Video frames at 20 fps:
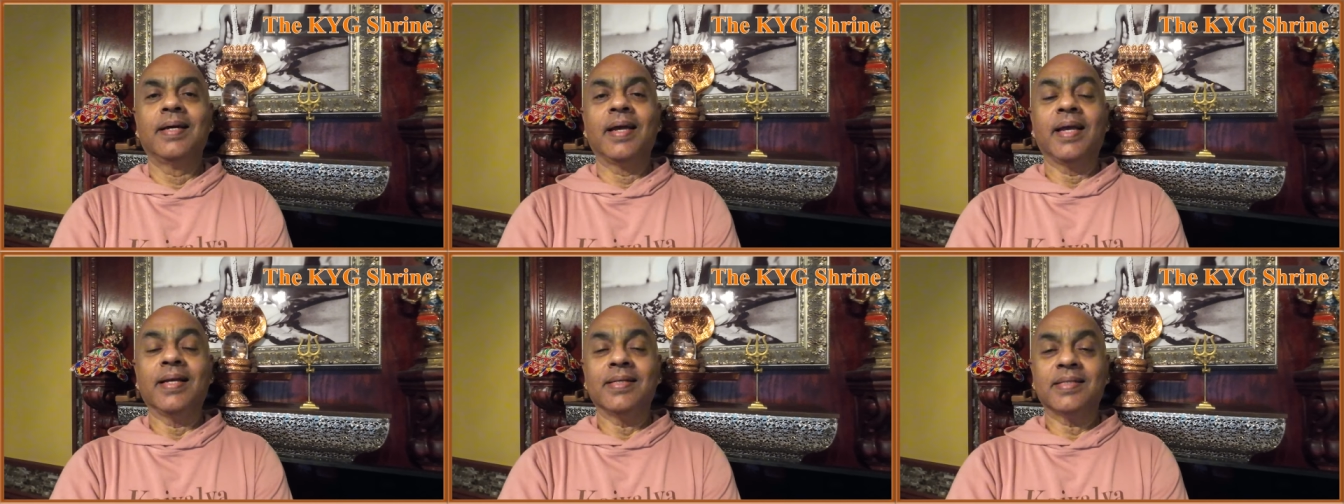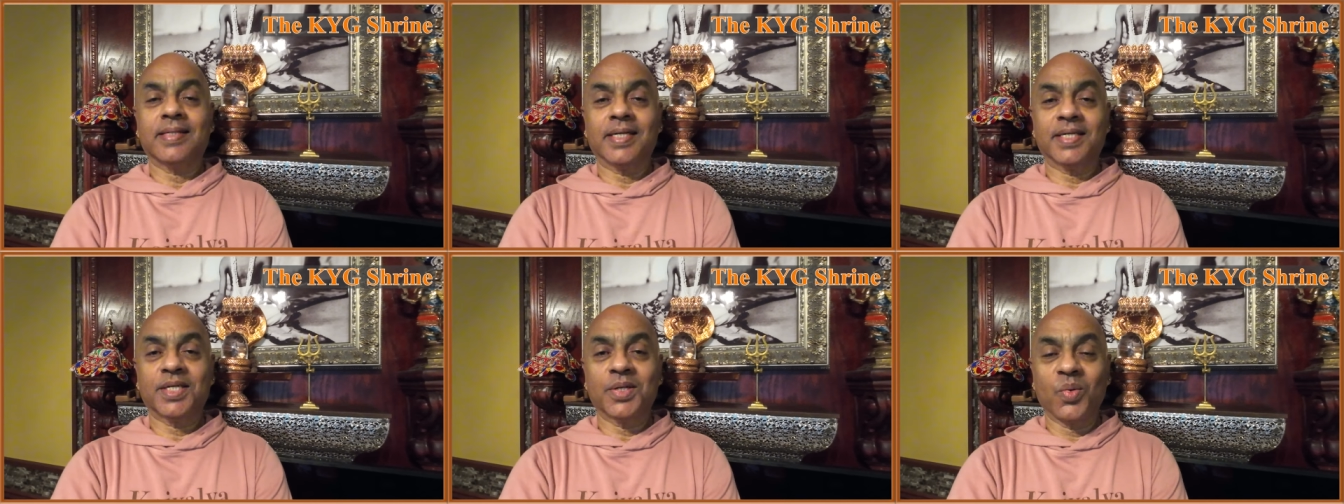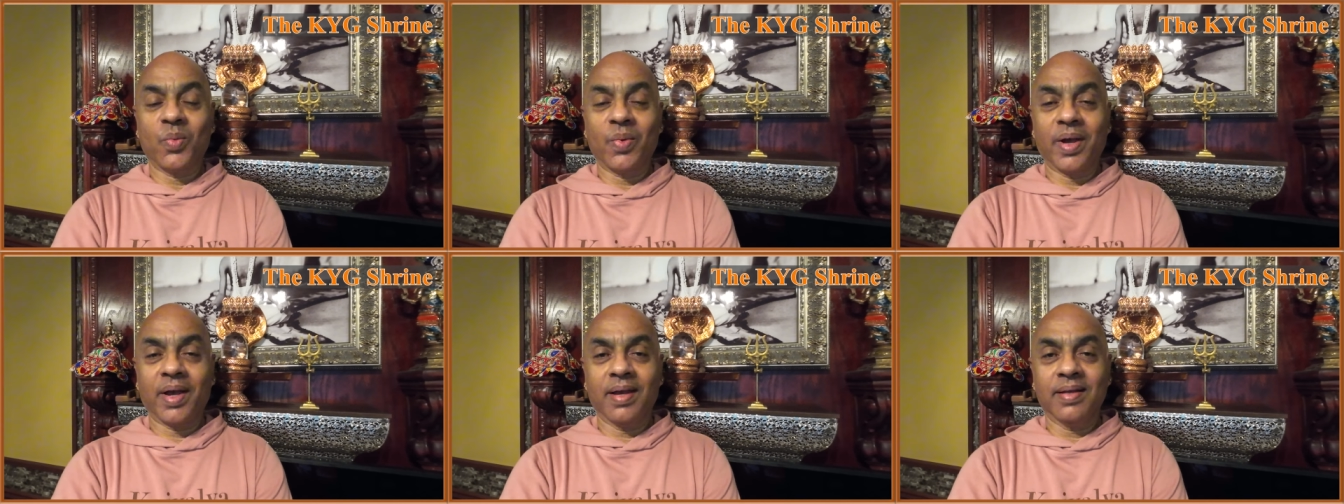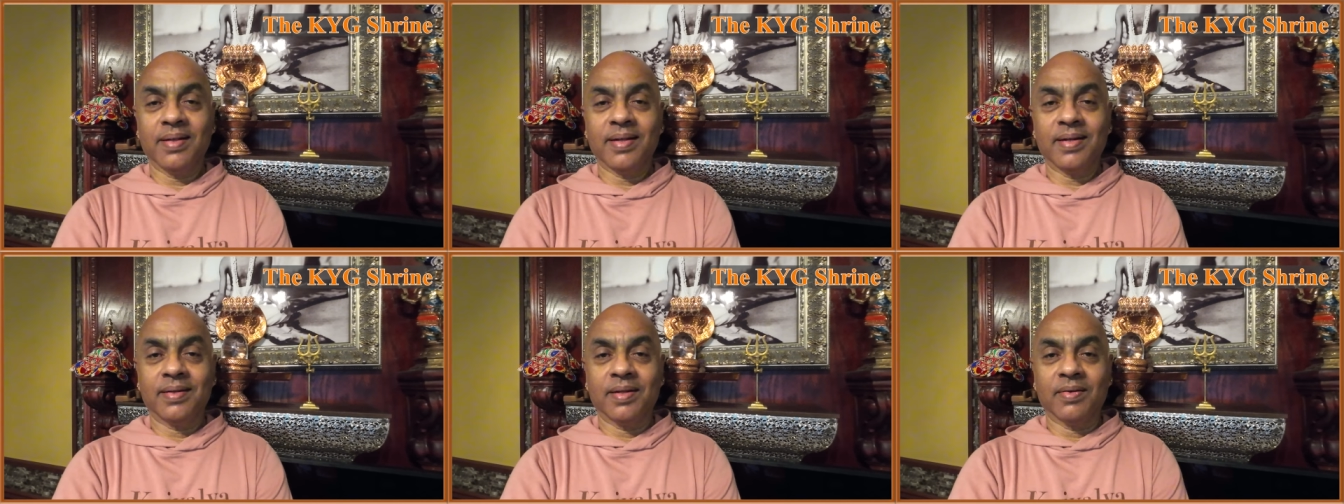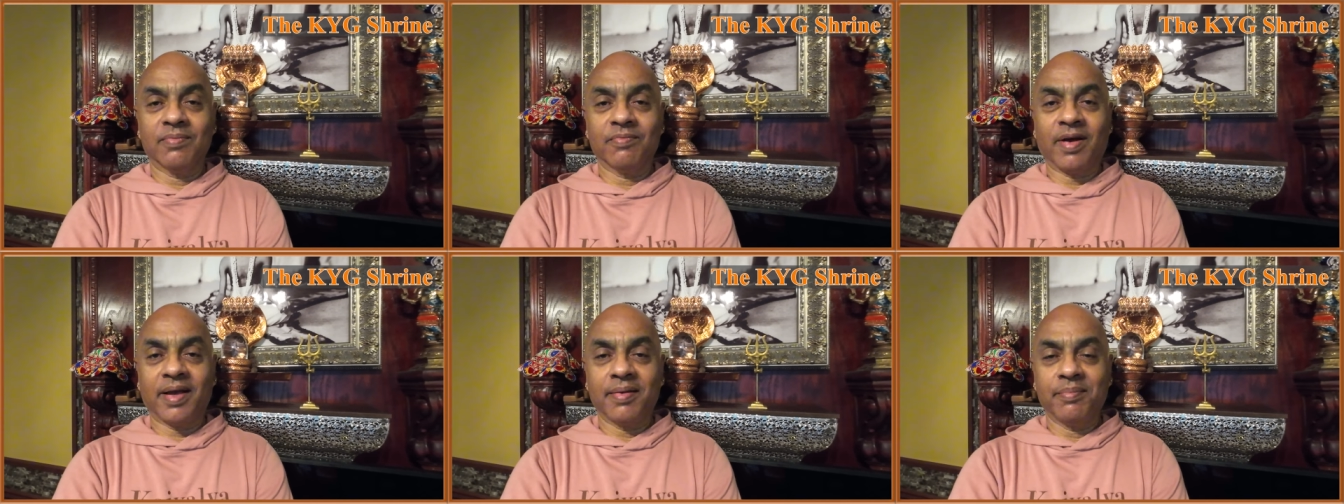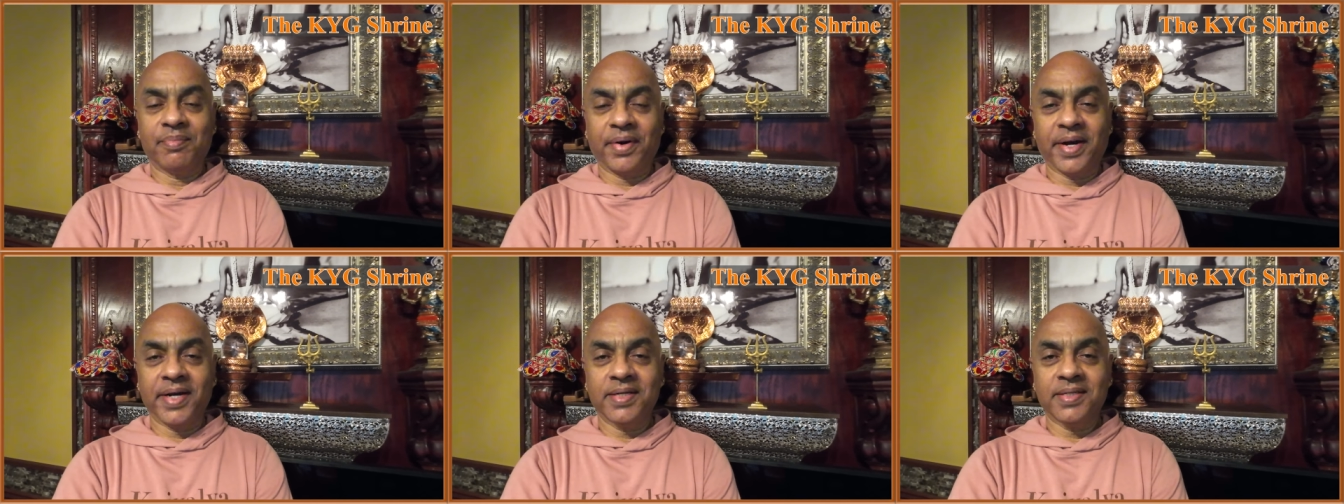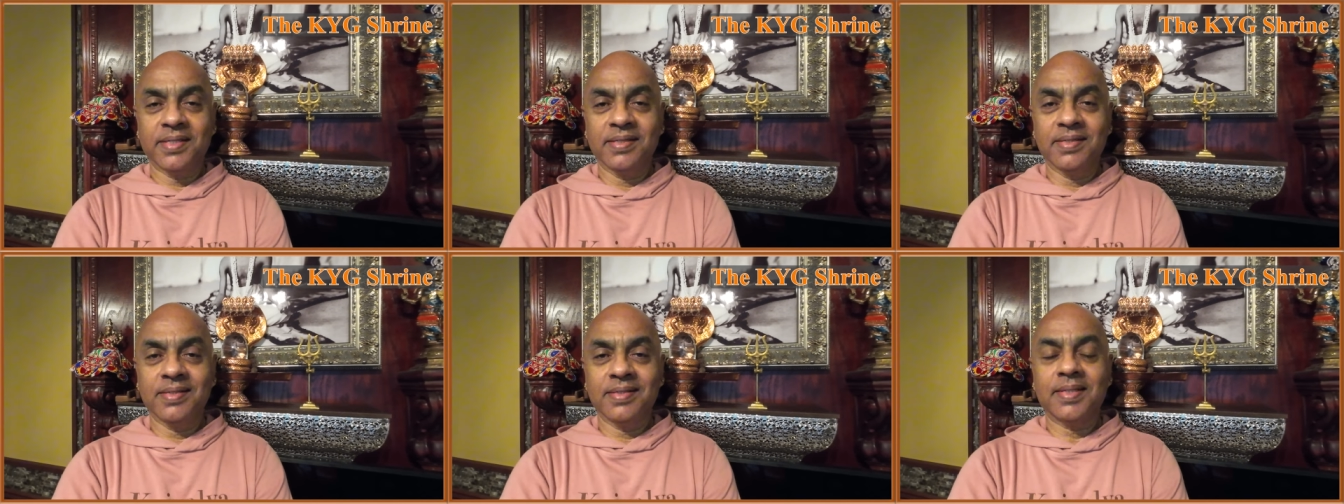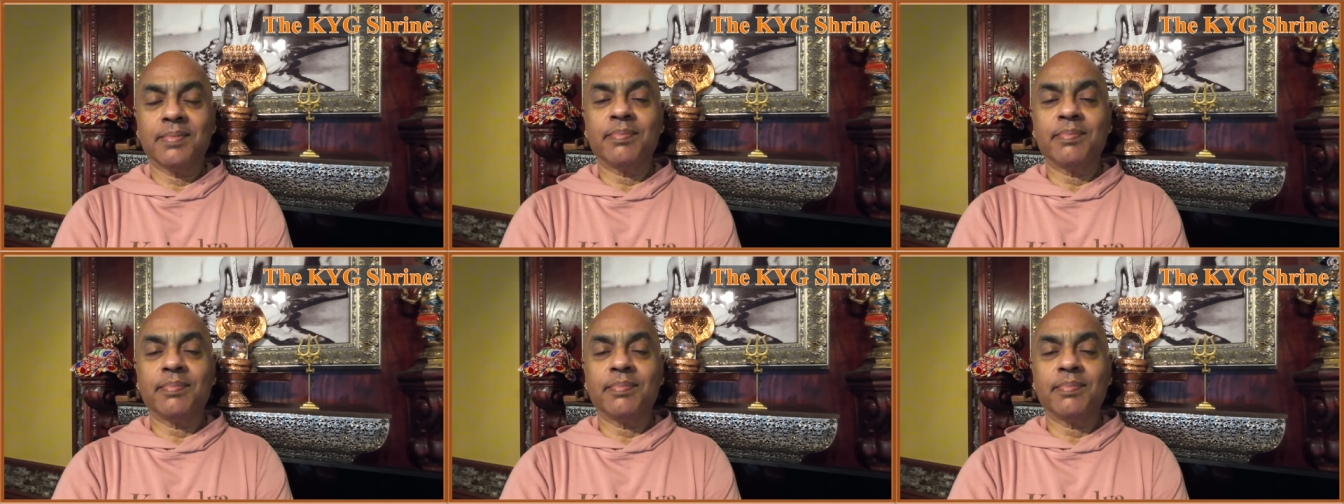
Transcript: in such a way that the vibrations,